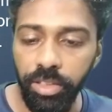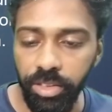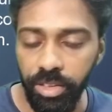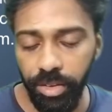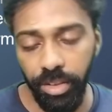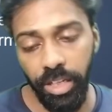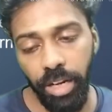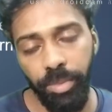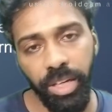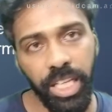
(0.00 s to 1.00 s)
there are
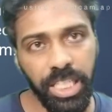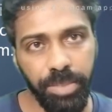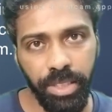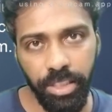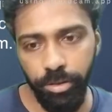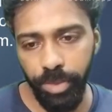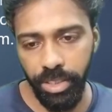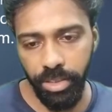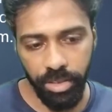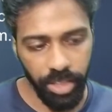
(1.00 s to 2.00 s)
many expensive
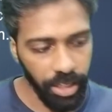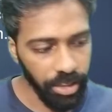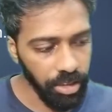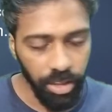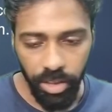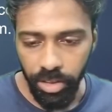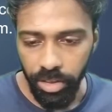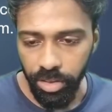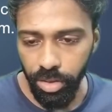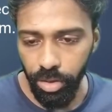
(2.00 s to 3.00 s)
methods, right?
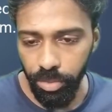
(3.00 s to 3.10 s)
So,